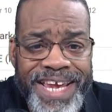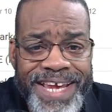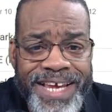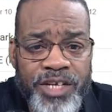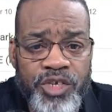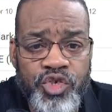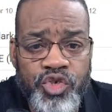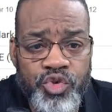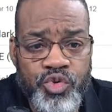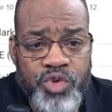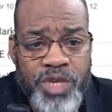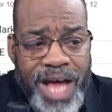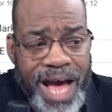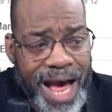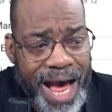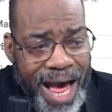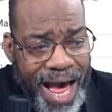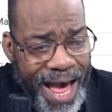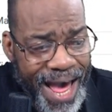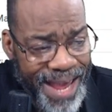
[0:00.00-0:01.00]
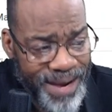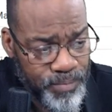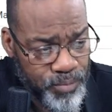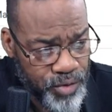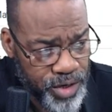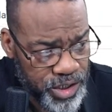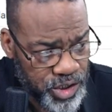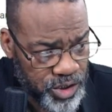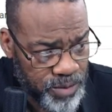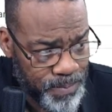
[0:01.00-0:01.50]
into the
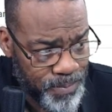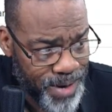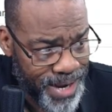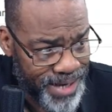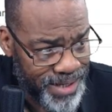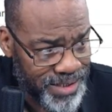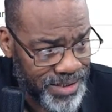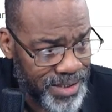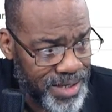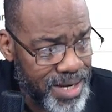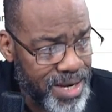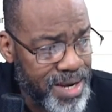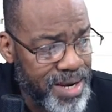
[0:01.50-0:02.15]
hybrid space.